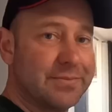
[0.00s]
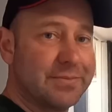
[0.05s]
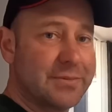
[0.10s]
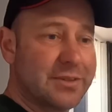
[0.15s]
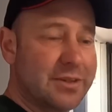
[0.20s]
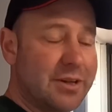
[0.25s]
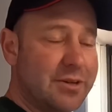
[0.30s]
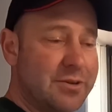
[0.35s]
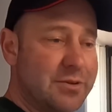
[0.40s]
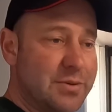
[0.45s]

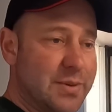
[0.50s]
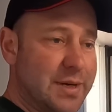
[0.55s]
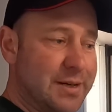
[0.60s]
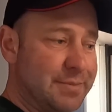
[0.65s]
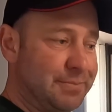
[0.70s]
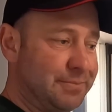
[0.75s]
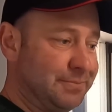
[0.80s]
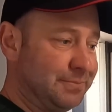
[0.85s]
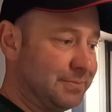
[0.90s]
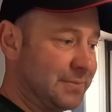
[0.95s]

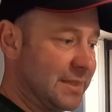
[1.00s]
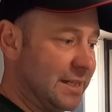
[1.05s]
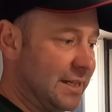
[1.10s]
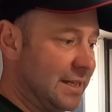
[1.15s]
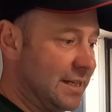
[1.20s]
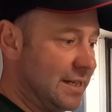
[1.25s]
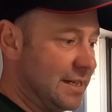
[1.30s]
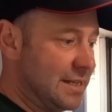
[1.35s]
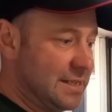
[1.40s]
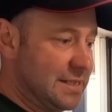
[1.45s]
So
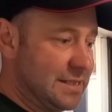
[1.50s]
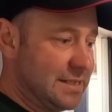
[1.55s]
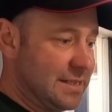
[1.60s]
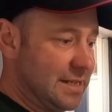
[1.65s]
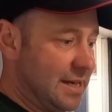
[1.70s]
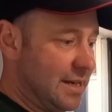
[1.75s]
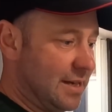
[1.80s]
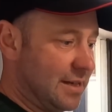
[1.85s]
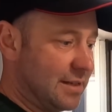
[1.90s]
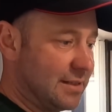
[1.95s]

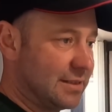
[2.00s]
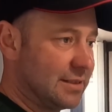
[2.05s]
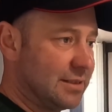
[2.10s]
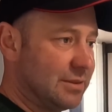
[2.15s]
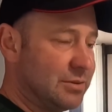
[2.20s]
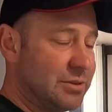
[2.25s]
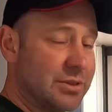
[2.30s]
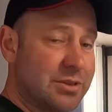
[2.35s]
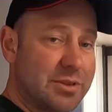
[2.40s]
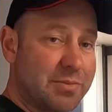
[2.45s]
yeah,
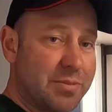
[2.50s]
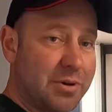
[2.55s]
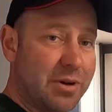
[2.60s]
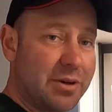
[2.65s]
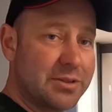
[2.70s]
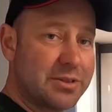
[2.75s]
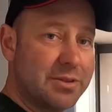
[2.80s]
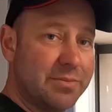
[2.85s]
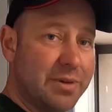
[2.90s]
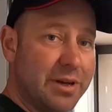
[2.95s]
it was a
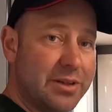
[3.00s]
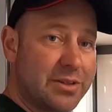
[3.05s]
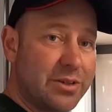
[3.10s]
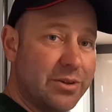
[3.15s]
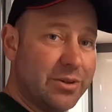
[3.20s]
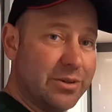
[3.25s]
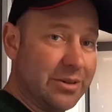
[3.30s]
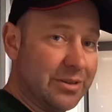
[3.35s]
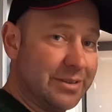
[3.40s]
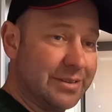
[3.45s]
surprise to me
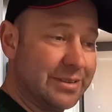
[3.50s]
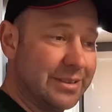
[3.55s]
too.